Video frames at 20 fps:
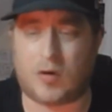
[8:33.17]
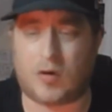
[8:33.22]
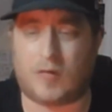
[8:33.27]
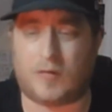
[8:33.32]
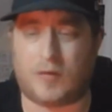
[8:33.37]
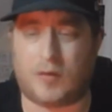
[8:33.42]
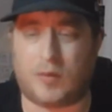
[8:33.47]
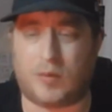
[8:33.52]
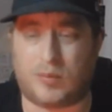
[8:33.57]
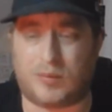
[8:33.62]

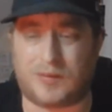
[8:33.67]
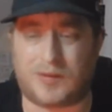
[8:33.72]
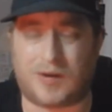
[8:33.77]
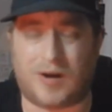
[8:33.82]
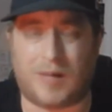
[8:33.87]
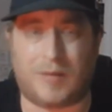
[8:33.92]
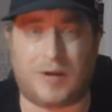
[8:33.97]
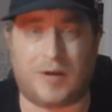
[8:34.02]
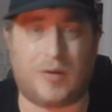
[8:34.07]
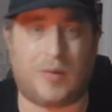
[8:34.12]
of all
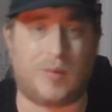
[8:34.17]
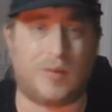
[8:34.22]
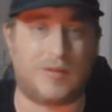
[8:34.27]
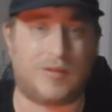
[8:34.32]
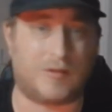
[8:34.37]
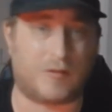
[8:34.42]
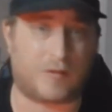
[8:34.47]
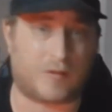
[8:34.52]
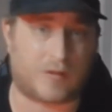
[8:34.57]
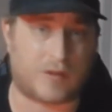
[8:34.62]
time, along with
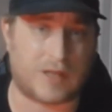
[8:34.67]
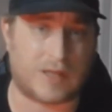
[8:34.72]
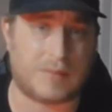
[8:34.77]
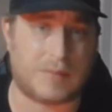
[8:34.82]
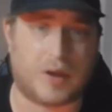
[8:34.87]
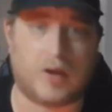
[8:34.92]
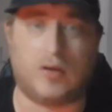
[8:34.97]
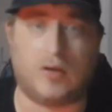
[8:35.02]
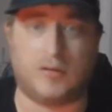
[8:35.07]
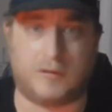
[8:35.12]
the
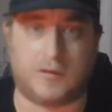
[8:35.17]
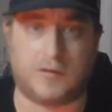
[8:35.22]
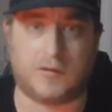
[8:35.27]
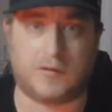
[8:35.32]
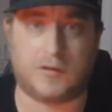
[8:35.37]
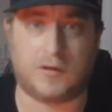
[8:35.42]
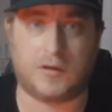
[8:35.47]
Freebirds